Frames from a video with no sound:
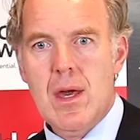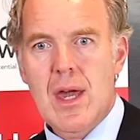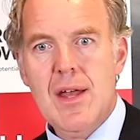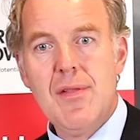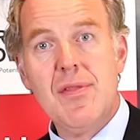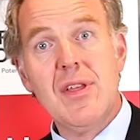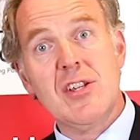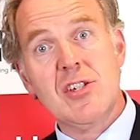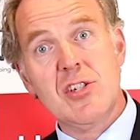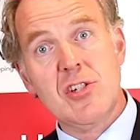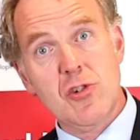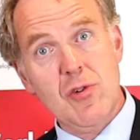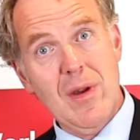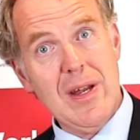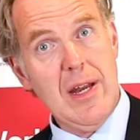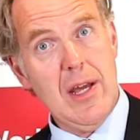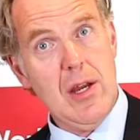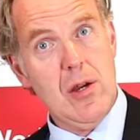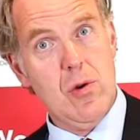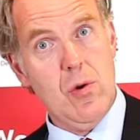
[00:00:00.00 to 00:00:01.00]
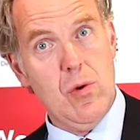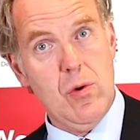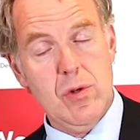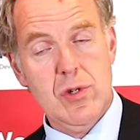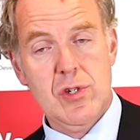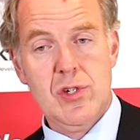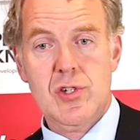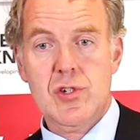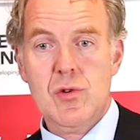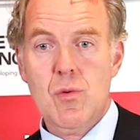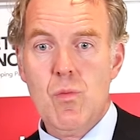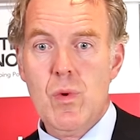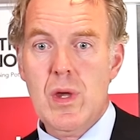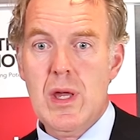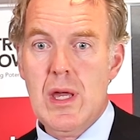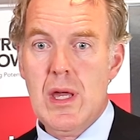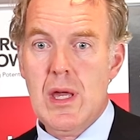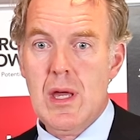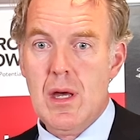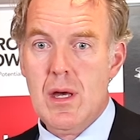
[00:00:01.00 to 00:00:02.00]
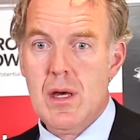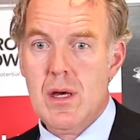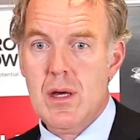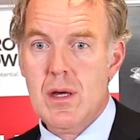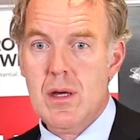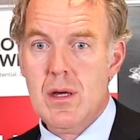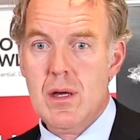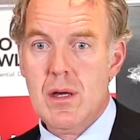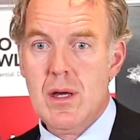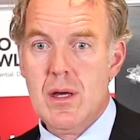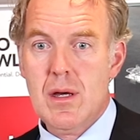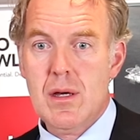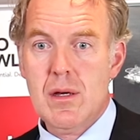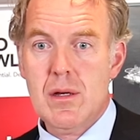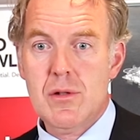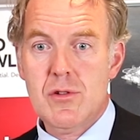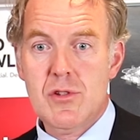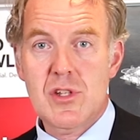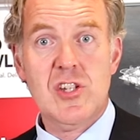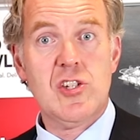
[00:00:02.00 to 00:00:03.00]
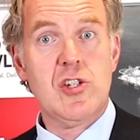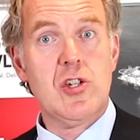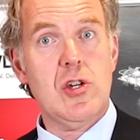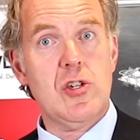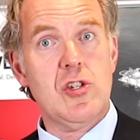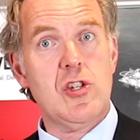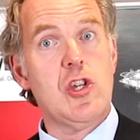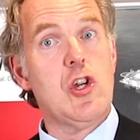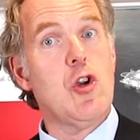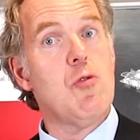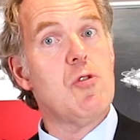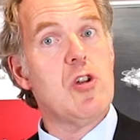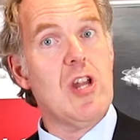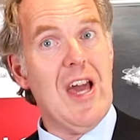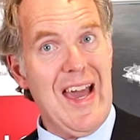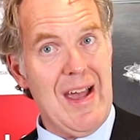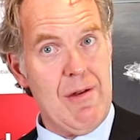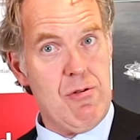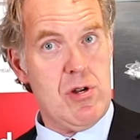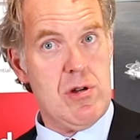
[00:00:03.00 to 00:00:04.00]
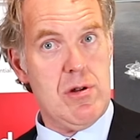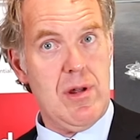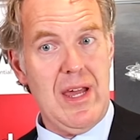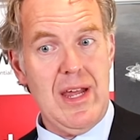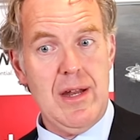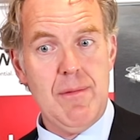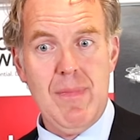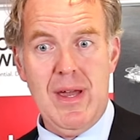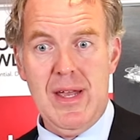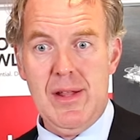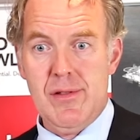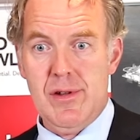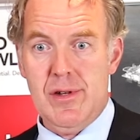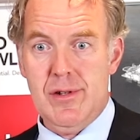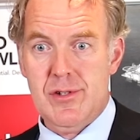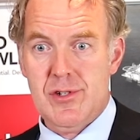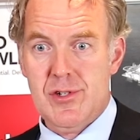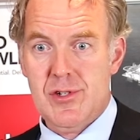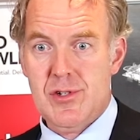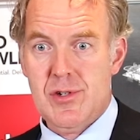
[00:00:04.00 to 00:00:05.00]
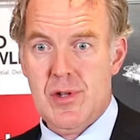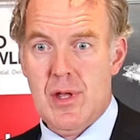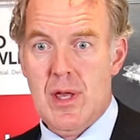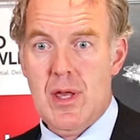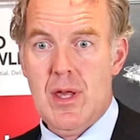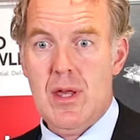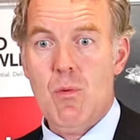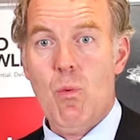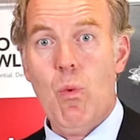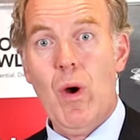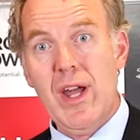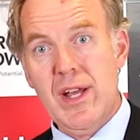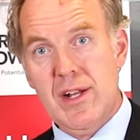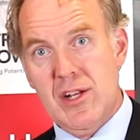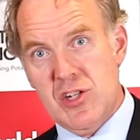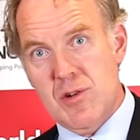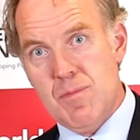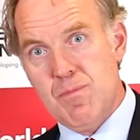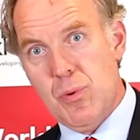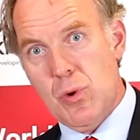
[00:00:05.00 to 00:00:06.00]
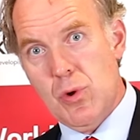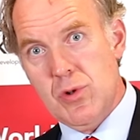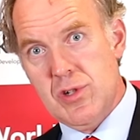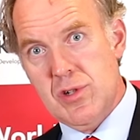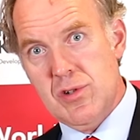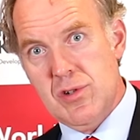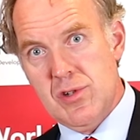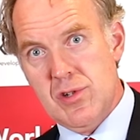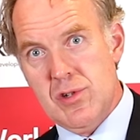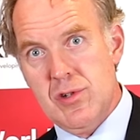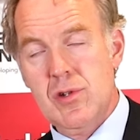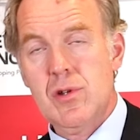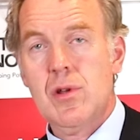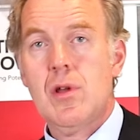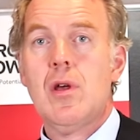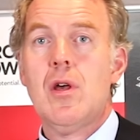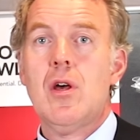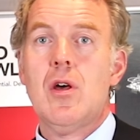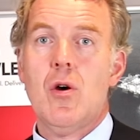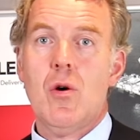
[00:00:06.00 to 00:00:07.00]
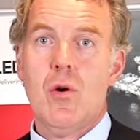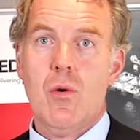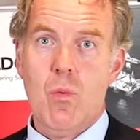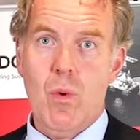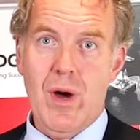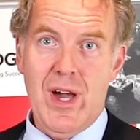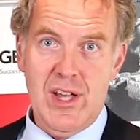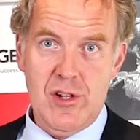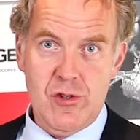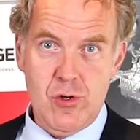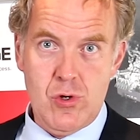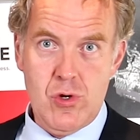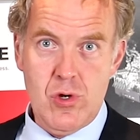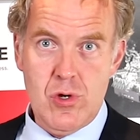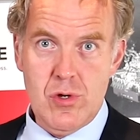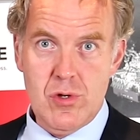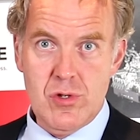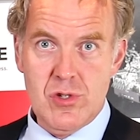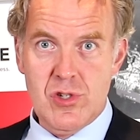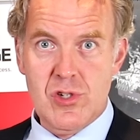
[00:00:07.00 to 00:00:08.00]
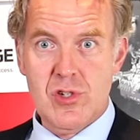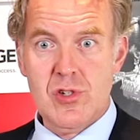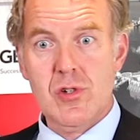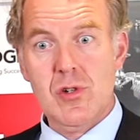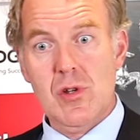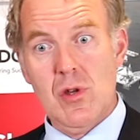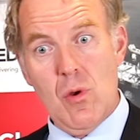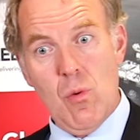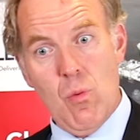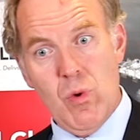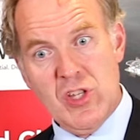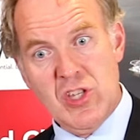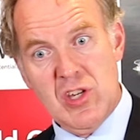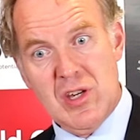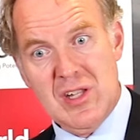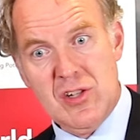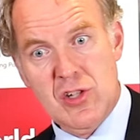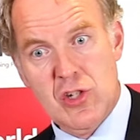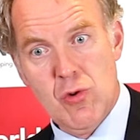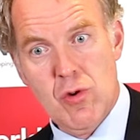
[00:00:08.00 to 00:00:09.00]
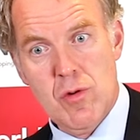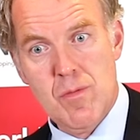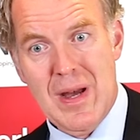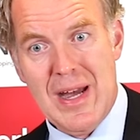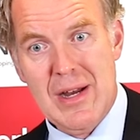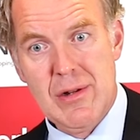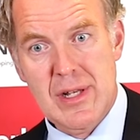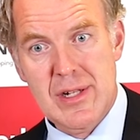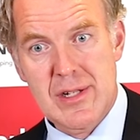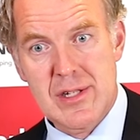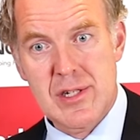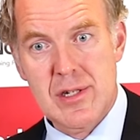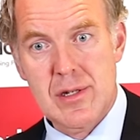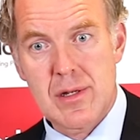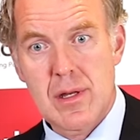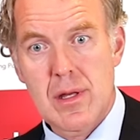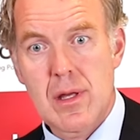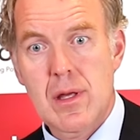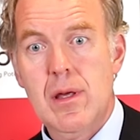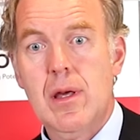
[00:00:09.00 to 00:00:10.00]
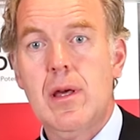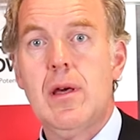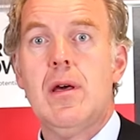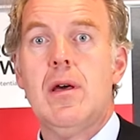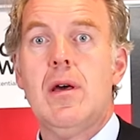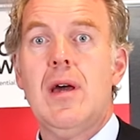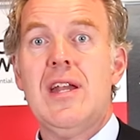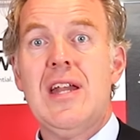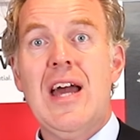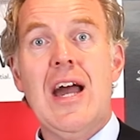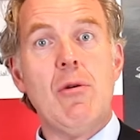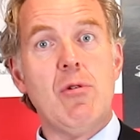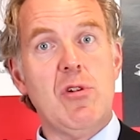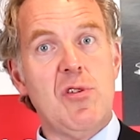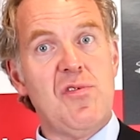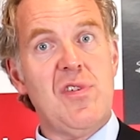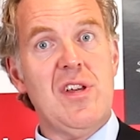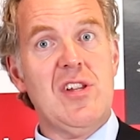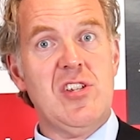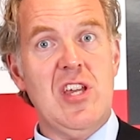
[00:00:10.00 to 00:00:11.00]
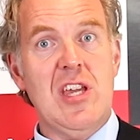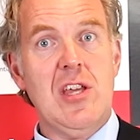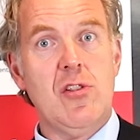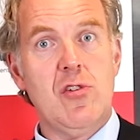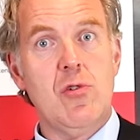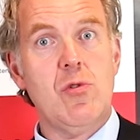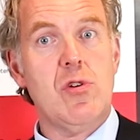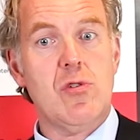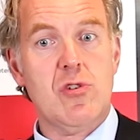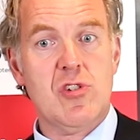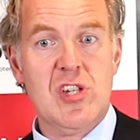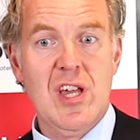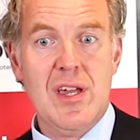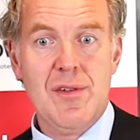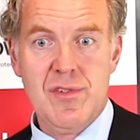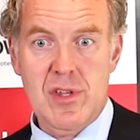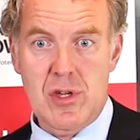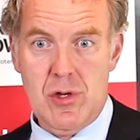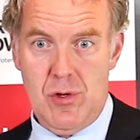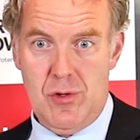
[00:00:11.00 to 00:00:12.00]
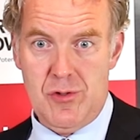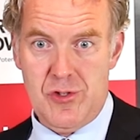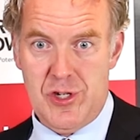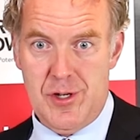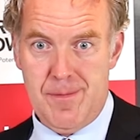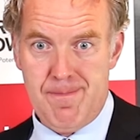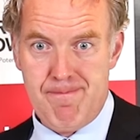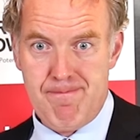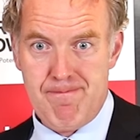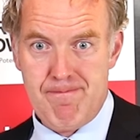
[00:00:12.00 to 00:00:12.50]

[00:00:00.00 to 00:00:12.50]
In this training course, we uh, discuss human error in maintenance, why it is important, why it occurs, what you can do about it, Uh, and how it fits into your safety culture.